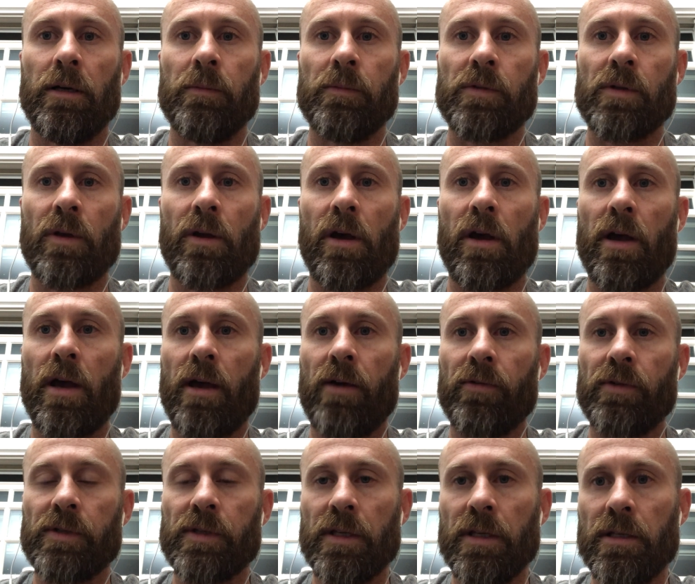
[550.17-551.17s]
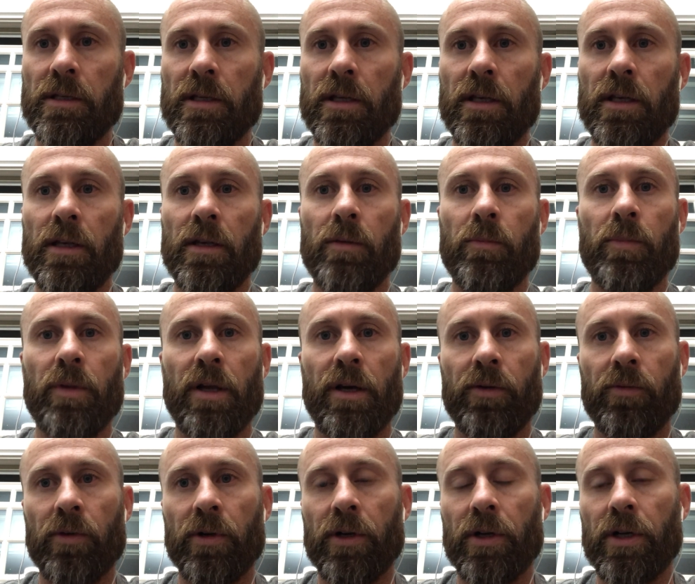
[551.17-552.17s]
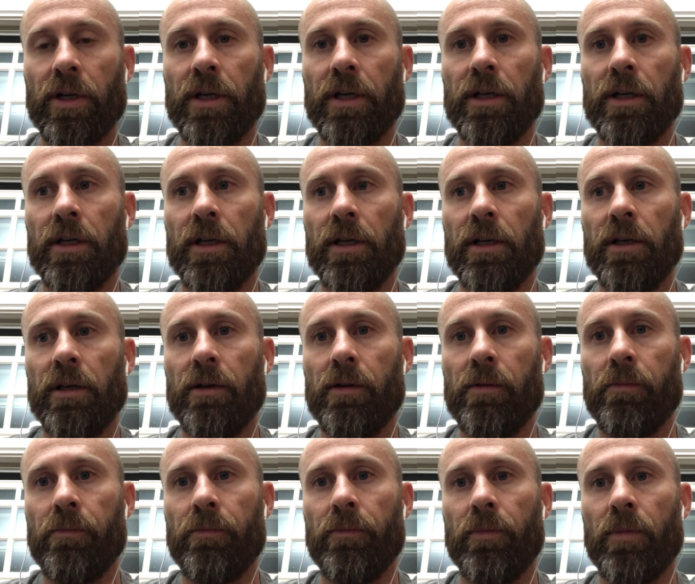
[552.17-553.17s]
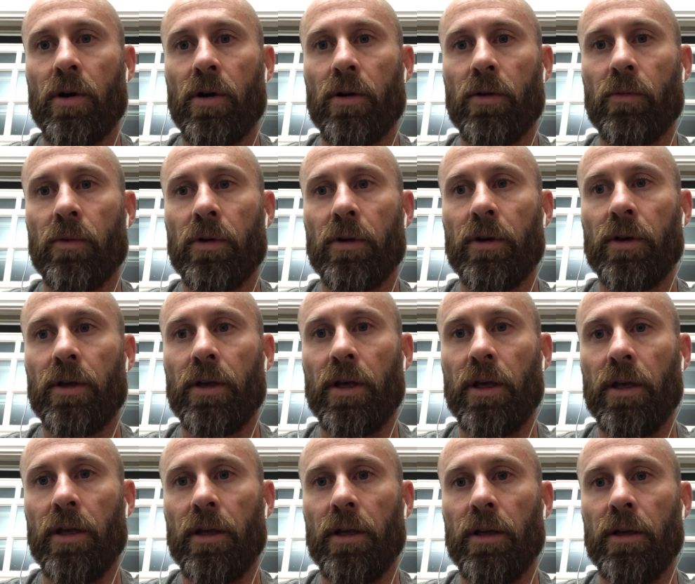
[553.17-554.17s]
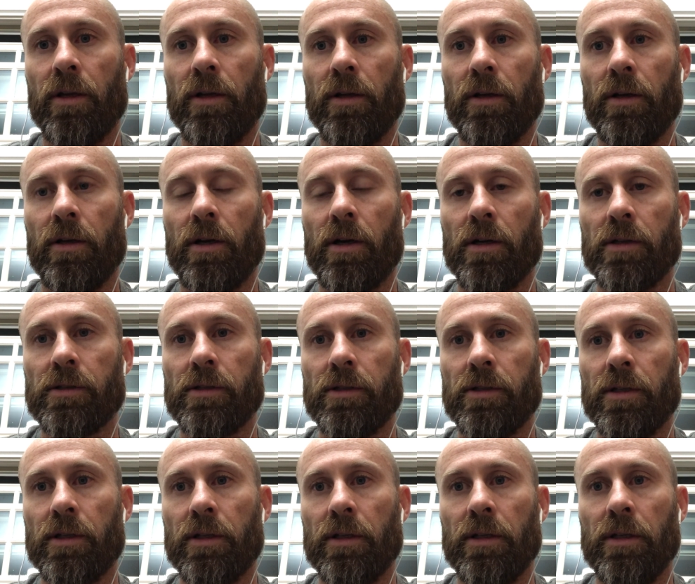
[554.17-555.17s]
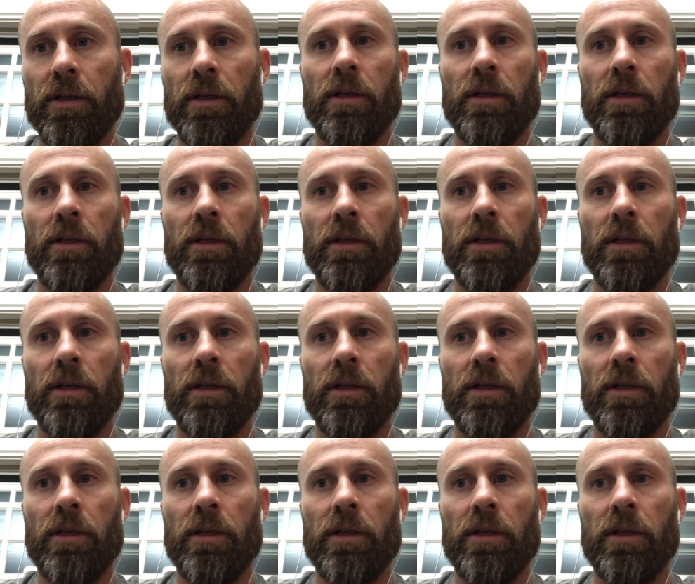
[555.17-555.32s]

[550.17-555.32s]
So now I have a CT, blood work, heart work, and oxygen,